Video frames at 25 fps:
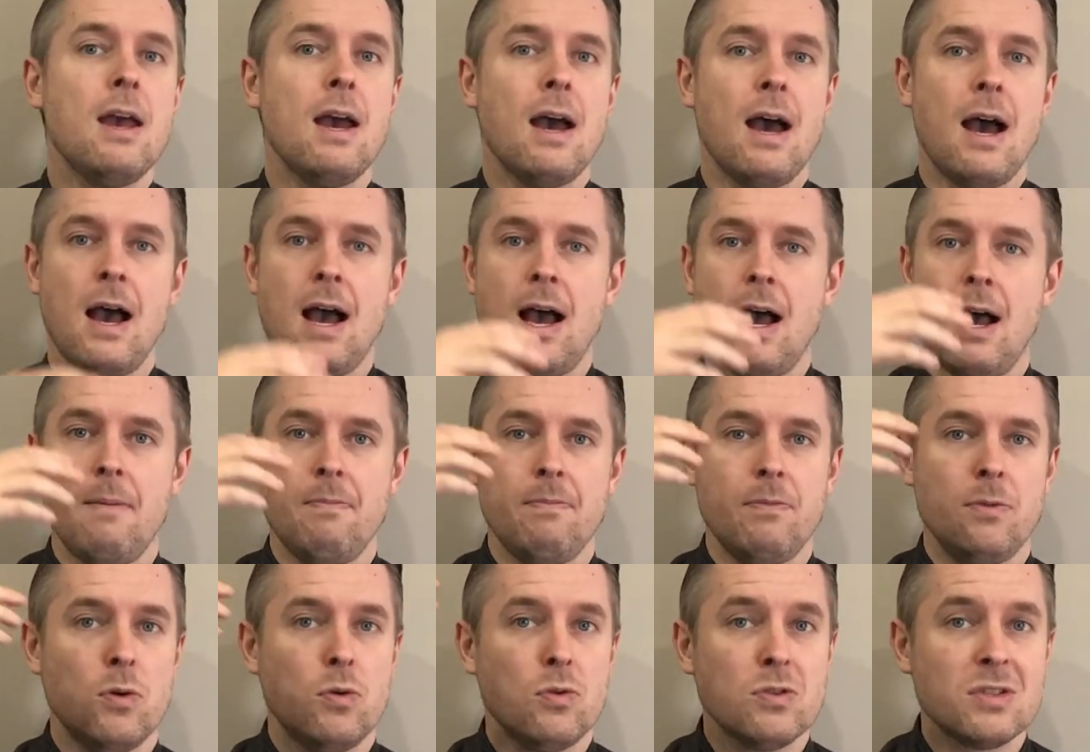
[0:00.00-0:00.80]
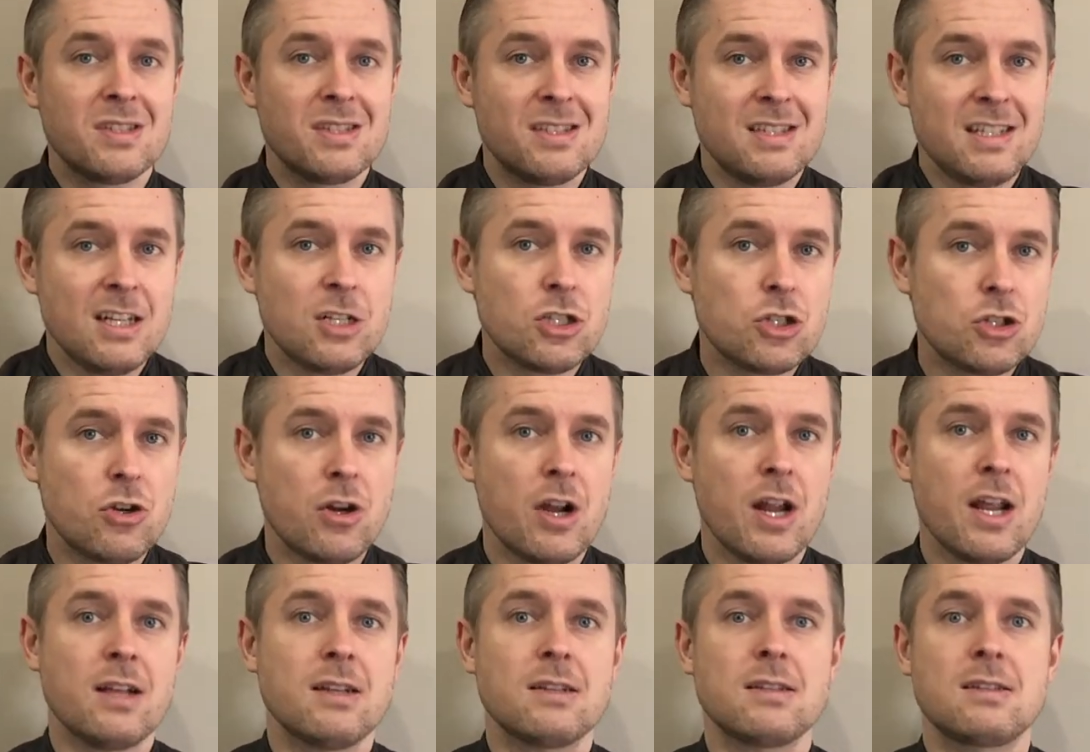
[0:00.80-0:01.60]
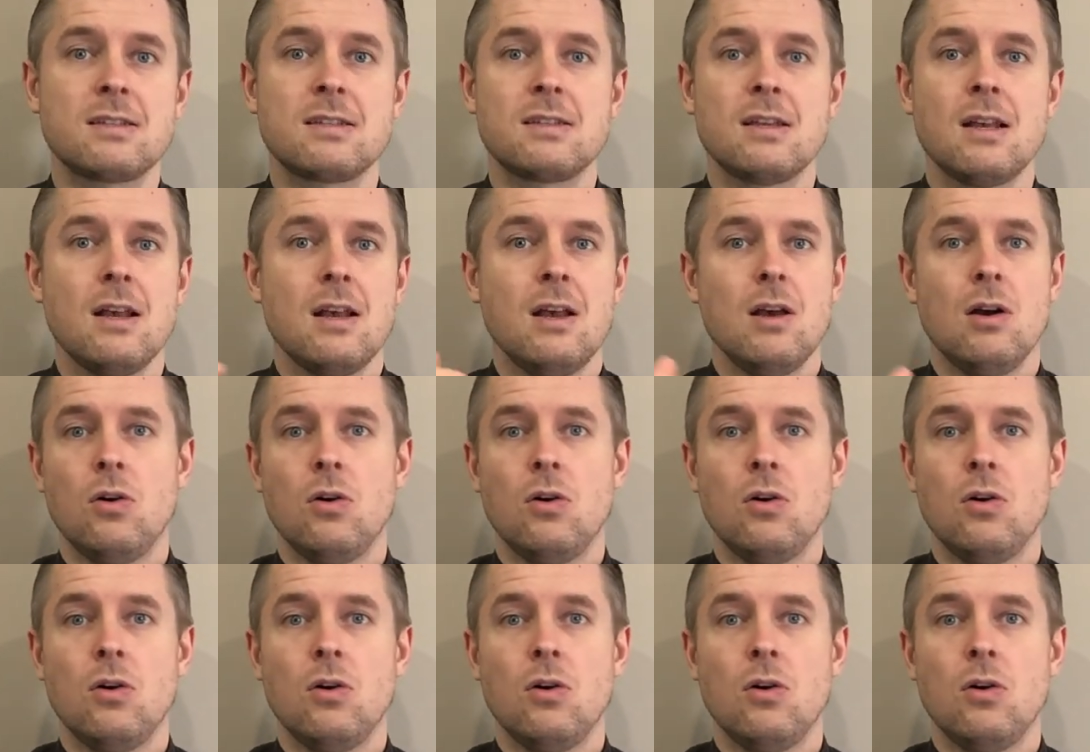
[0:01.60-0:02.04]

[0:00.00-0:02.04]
or Citrix,